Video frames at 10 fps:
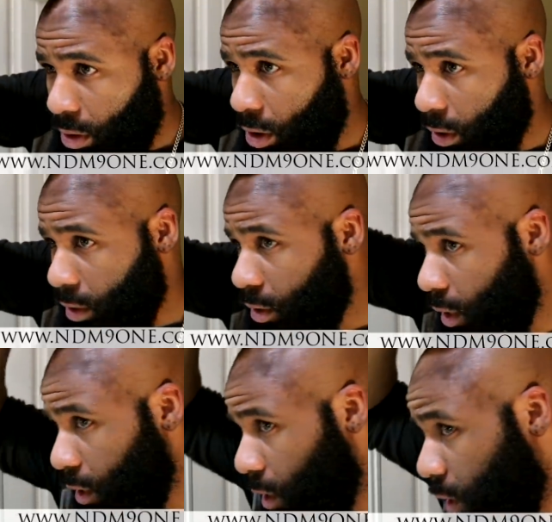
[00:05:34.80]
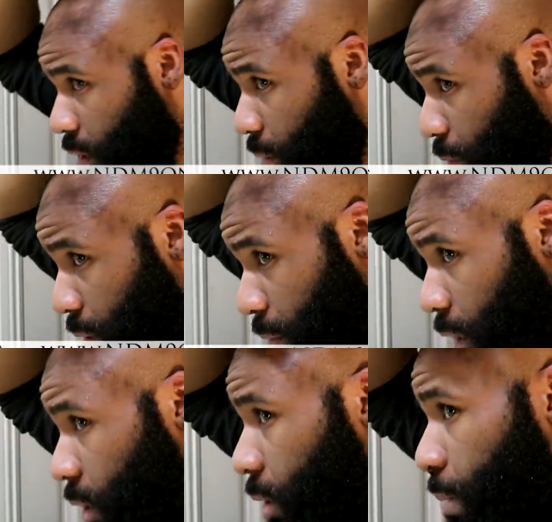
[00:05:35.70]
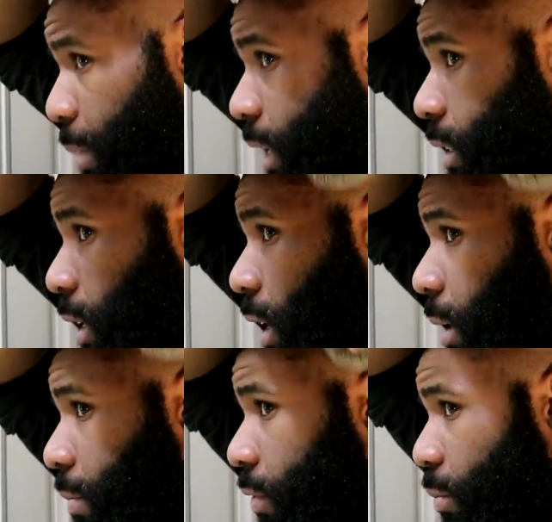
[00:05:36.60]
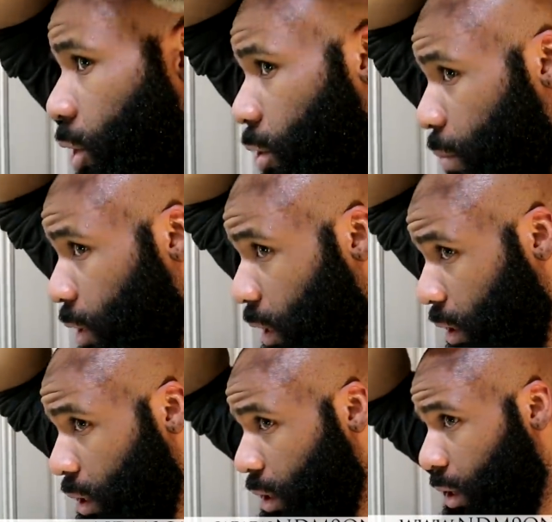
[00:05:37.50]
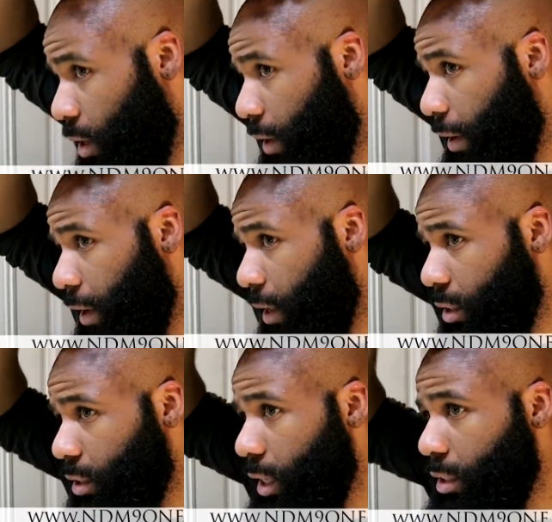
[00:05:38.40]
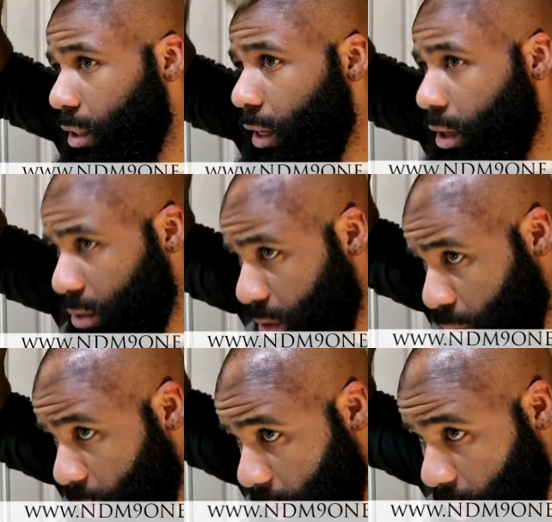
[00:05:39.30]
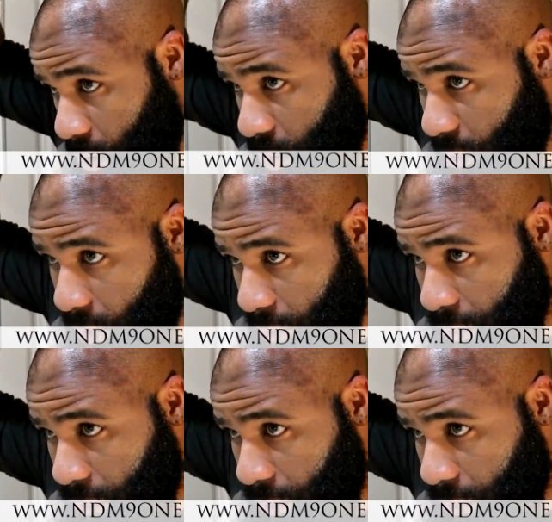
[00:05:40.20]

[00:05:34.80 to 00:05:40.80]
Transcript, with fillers: All this thing does is pretty much picks it up from where you put it and sets it down somewhere else, right?